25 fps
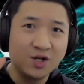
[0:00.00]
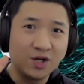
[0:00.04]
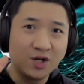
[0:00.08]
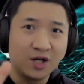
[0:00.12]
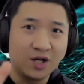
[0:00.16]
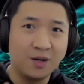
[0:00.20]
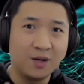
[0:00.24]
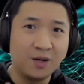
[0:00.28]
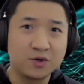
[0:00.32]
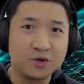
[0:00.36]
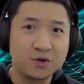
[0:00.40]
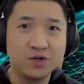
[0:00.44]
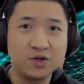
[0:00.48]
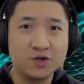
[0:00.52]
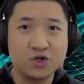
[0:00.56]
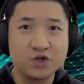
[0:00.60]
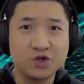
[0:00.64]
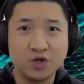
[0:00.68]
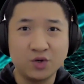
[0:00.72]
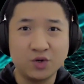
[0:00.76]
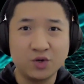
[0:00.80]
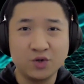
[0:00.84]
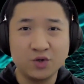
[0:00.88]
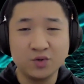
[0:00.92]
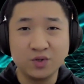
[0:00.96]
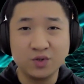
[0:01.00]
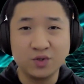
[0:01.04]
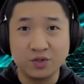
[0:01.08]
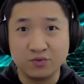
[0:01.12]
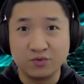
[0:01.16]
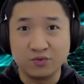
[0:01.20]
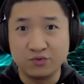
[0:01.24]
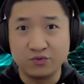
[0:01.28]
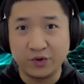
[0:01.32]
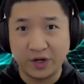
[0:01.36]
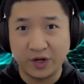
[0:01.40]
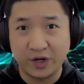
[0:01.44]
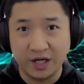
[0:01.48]
I'm going to show you the
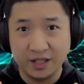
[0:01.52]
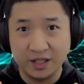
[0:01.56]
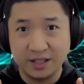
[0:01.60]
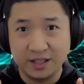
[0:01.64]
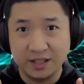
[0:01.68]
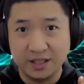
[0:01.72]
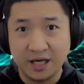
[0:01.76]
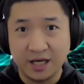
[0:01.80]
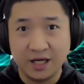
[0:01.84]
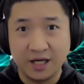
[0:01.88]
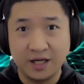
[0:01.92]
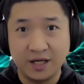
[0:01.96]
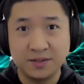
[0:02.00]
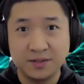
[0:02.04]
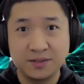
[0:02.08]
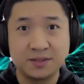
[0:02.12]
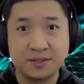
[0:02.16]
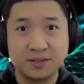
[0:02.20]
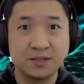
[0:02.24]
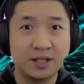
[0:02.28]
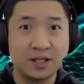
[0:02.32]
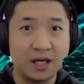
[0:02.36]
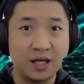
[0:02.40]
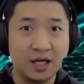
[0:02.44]
real life